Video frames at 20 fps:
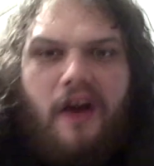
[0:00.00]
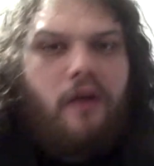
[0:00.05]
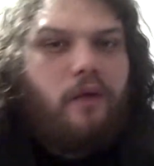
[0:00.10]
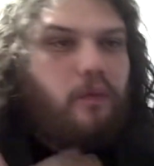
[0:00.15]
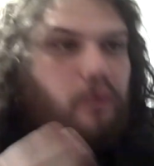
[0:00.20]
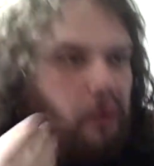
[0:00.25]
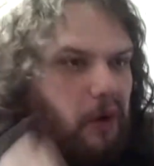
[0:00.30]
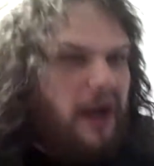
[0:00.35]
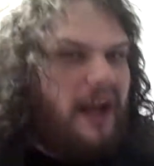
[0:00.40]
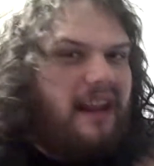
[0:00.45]

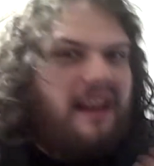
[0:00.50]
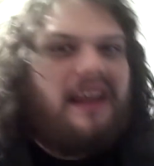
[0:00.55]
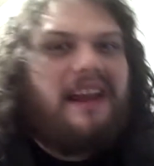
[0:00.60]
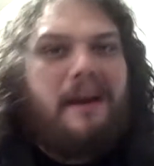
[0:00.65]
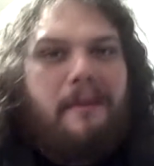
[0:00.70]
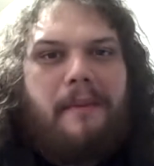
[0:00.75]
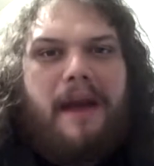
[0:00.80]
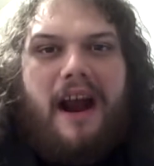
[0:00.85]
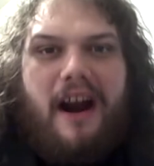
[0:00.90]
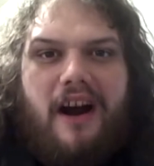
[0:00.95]
Really,
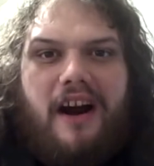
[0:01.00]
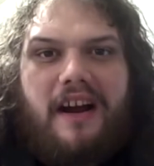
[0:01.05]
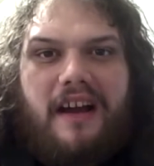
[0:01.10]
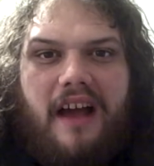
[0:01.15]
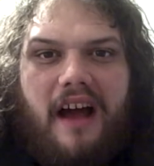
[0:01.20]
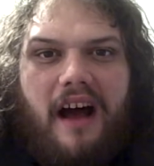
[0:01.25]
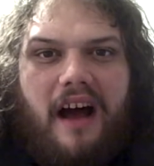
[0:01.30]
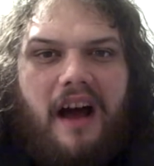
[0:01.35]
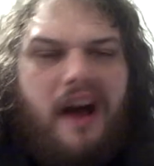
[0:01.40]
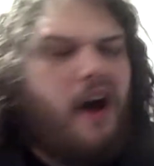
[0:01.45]

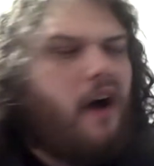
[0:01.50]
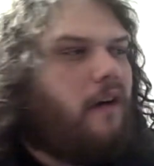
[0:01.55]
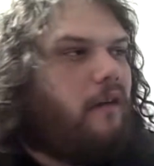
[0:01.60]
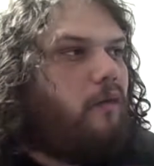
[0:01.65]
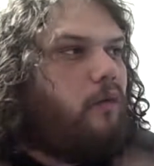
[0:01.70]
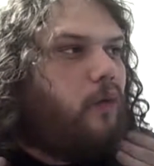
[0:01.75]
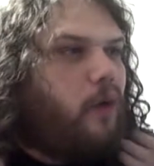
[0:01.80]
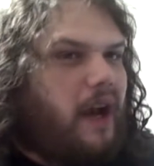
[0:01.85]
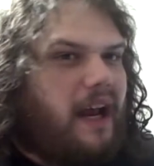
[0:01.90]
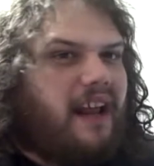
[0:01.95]
America?
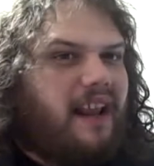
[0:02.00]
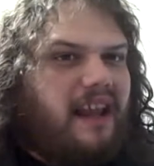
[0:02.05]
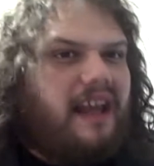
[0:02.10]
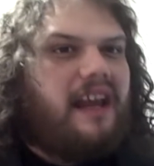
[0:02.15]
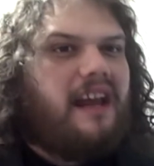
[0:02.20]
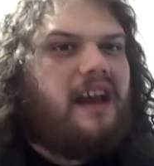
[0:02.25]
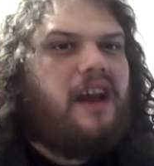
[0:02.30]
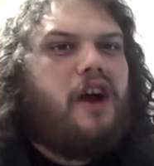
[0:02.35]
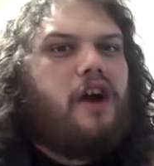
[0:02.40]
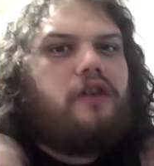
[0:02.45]

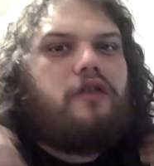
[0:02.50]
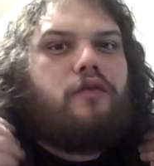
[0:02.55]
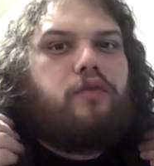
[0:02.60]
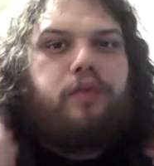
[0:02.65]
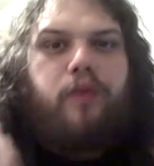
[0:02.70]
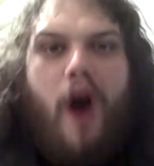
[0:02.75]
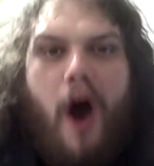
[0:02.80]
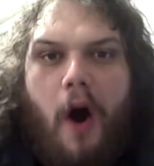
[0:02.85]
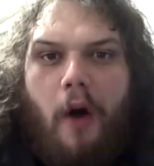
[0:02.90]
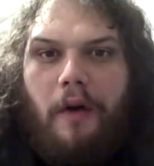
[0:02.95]
Really?
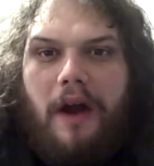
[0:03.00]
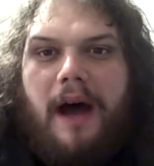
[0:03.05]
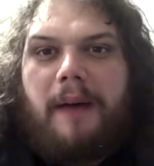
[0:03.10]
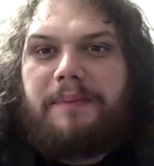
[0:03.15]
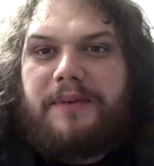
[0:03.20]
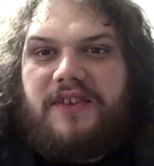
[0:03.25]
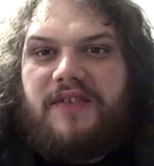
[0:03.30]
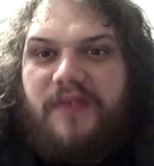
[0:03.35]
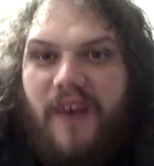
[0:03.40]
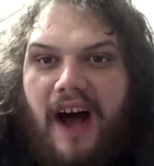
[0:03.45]

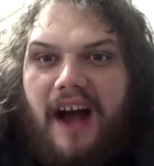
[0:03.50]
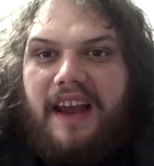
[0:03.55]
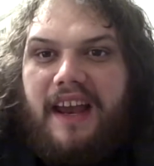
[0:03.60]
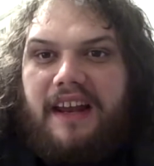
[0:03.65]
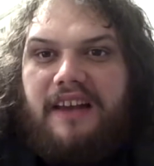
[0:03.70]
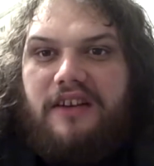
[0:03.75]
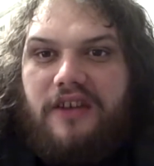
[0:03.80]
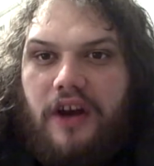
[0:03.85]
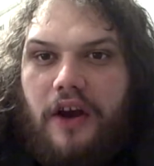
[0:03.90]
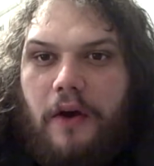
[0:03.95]
Grown-ups
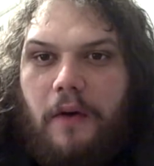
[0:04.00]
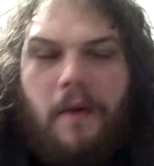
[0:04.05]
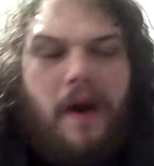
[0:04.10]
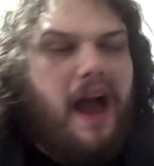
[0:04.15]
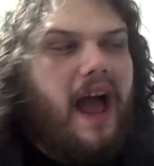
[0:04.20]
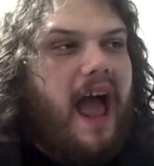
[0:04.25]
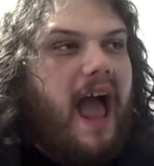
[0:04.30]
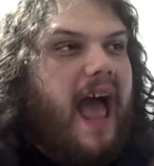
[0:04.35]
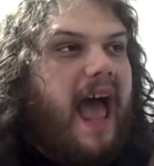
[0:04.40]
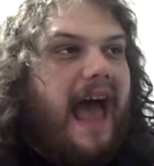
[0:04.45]
fucking 2?
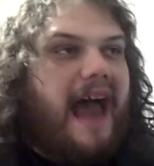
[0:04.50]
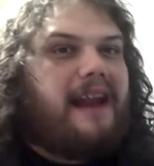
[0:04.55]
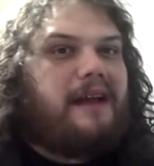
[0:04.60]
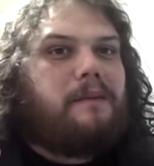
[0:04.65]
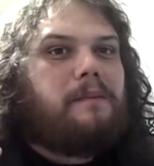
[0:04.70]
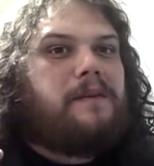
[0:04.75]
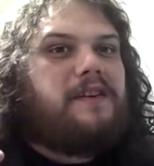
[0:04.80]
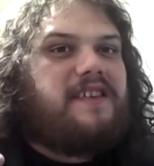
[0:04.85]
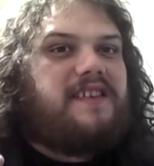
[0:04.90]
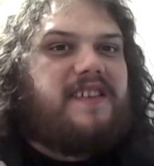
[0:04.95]

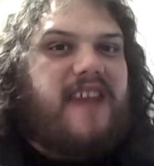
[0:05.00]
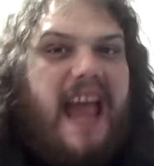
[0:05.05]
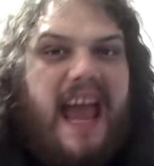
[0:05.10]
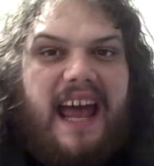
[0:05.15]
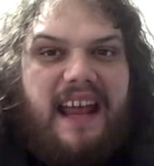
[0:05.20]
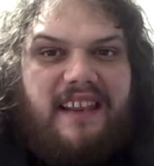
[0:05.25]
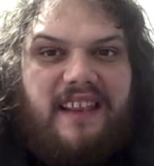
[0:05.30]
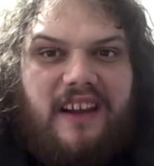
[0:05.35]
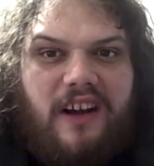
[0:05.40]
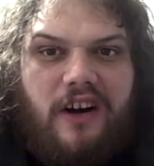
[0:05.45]
Adam
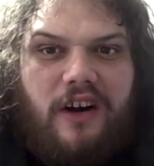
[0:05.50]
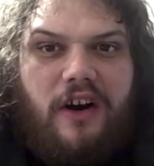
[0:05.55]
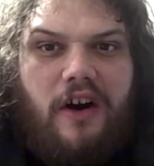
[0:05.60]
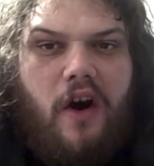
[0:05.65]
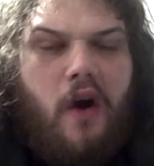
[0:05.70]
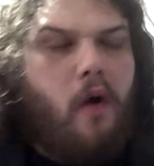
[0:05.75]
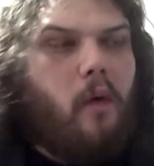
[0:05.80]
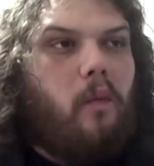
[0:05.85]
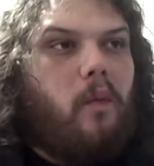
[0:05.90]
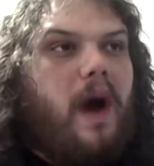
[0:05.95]
Sandler?
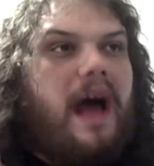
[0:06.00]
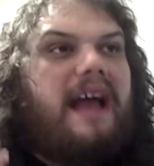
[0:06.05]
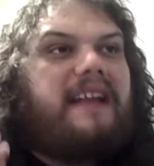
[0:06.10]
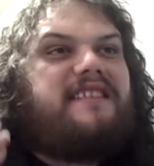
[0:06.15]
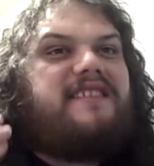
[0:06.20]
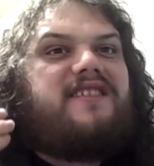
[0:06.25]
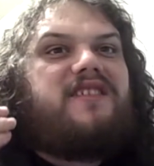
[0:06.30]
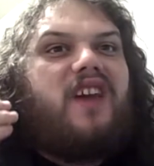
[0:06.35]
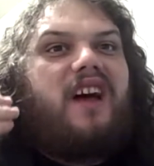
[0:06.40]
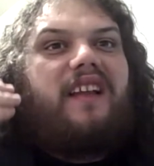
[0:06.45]

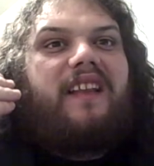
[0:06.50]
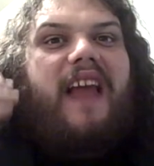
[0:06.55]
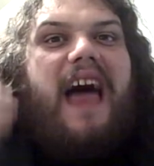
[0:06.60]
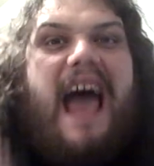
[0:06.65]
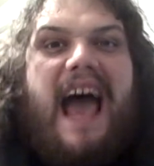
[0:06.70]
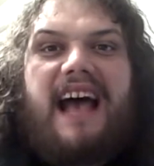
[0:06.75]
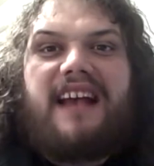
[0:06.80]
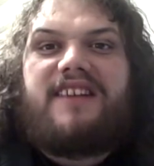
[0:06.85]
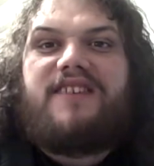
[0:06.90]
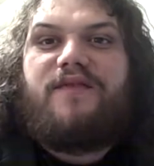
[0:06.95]
When's the
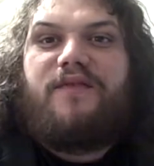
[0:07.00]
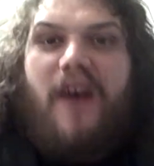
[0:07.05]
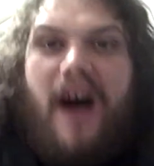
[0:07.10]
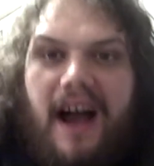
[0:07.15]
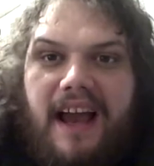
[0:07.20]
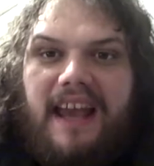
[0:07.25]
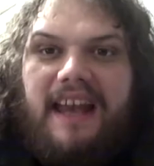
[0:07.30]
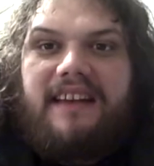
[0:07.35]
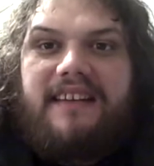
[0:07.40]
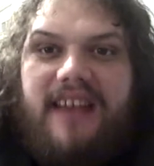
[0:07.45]
last
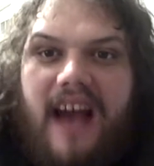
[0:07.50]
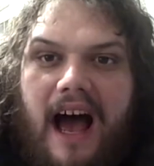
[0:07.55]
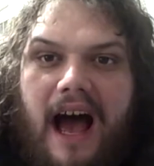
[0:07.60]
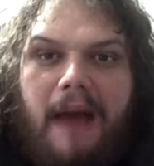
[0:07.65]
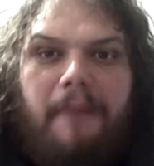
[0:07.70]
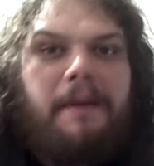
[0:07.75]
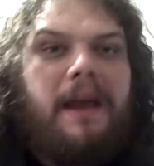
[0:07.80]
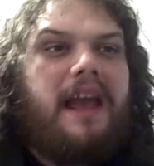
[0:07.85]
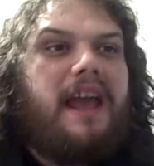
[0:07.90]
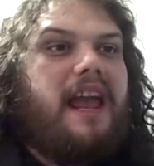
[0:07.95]
fucking
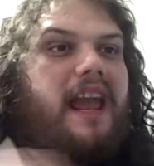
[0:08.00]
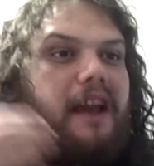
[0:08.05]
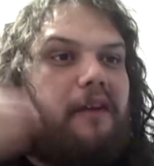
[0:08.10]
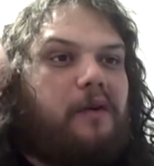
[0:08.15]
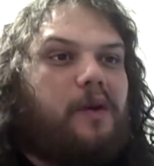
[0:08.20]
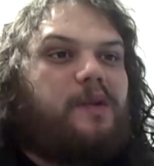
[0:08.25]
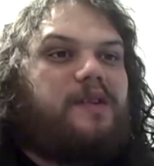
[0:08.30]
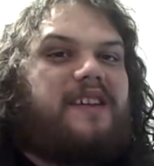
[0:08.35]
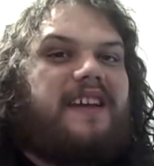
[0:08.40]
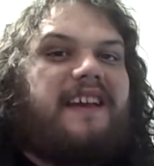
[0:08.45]
time he
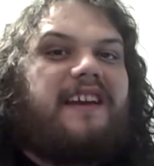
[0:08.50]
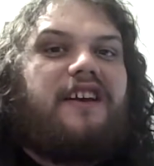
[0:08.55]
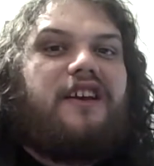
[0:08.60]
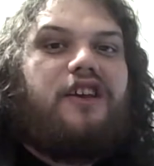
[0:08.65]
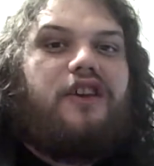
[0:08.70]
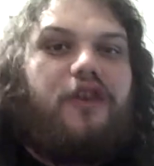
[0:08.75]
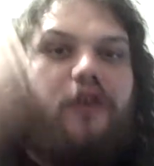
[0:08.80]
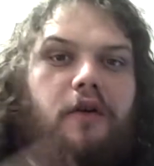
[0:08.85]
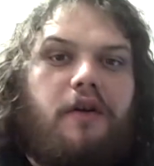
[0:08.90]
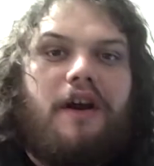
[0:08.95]
was in a
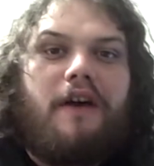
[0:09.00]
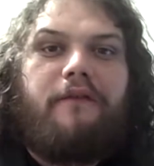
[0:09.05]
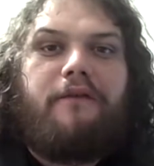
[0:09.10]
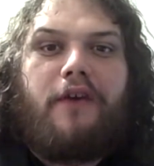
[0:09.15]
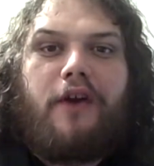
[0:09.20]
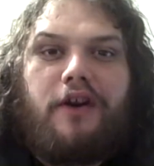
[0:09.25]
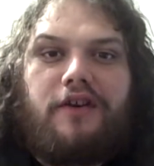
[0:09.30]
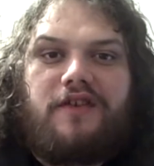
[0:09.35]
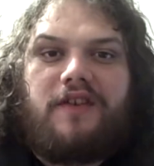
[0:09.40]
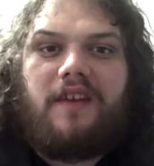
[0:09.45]

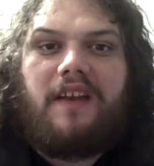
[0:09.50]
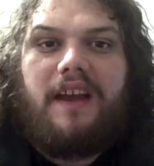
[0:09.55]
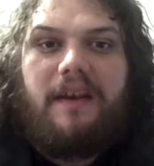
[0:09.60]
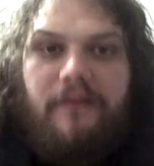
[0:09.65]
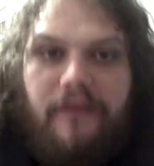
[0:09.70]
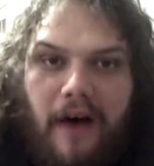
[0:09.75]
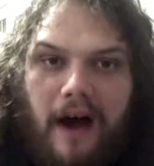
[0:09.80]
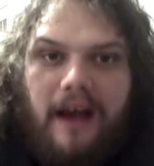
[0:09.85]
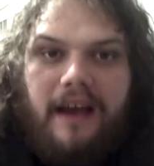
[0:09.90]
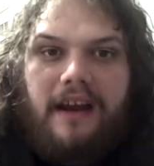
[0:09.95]
universally
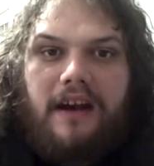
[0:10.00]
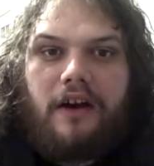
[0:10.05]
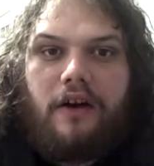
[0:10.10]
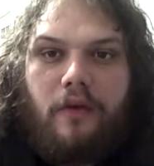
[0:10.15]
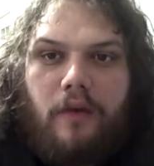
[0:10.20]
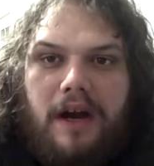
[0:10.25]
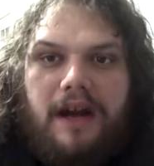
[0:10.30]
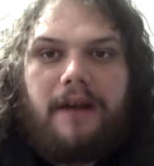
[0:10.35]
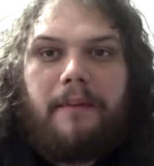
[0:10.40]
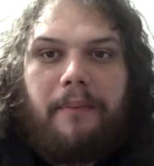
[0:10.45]
fucking
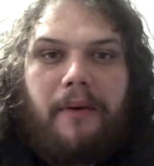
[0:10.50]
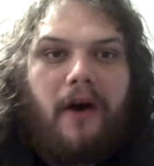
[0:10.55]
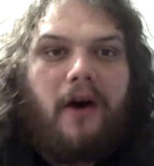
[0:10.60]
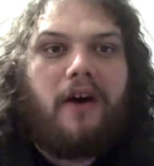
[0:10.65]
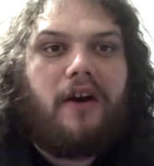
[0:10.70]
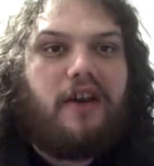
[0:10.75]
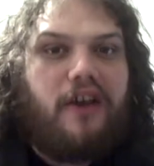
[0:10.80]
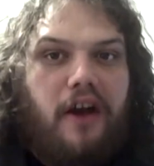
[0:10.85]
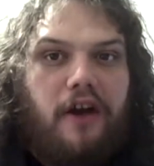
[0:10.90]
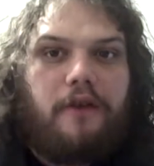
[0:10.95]
agreed
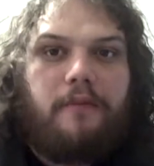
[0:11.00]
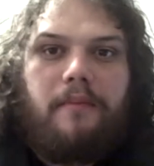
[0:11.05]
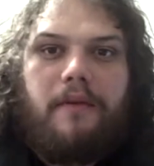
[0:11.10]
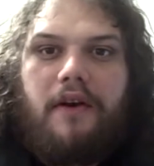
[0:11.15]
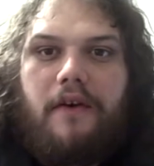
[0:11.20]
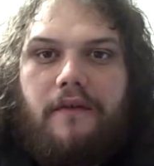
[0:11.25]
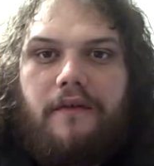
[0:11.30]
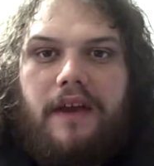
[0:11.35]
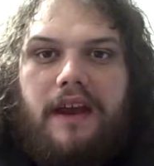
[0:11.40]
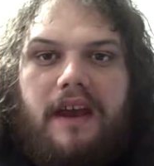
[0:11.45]
upon good
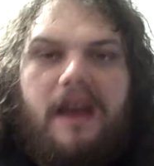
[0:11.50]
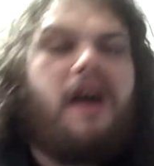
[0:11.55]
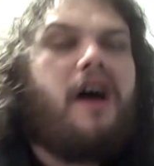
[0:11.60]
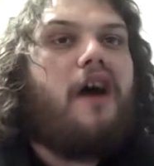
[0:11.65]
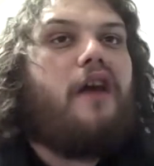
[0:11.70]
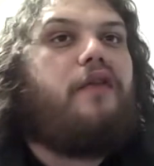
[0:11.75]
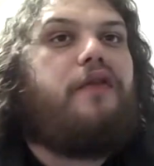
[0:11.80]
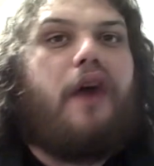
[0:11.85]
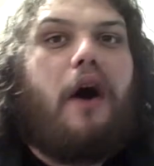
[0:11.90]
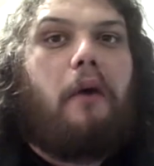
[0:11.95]
movie?
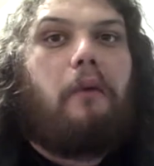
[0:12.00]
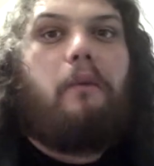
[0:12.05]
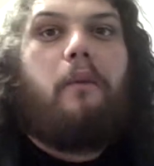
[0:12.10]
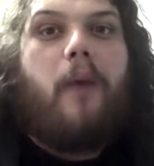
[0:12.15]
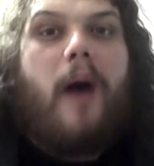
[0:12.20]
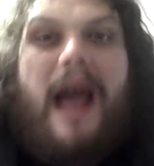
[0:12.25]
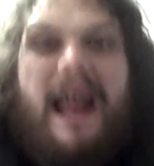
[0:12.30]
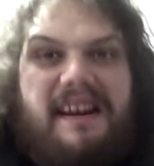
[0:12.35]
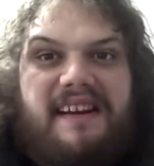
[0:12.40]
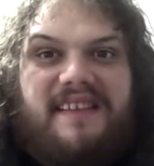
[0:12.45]
The
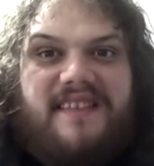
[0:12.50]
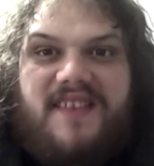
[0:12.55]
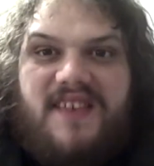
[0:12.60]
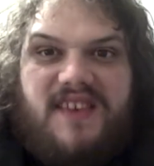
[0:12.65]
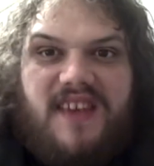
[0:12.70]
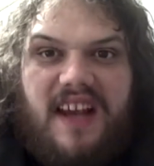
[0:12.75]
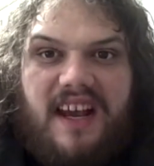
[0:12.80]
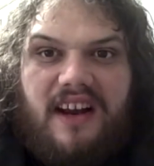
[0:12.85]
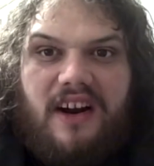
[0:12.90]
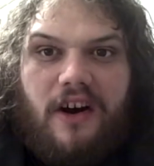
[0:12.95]
Wedding
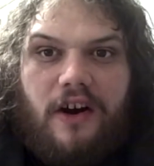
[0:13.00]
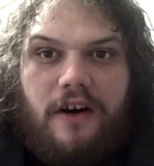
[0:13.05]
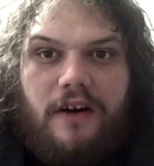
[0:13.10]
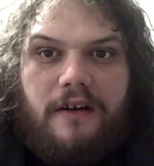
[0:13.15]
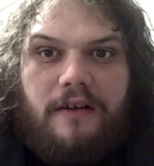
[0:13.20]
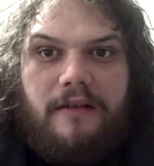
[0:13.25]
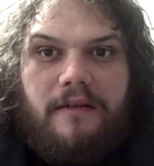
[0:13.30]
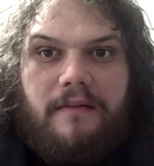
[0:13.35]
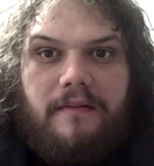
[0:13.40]
Singer?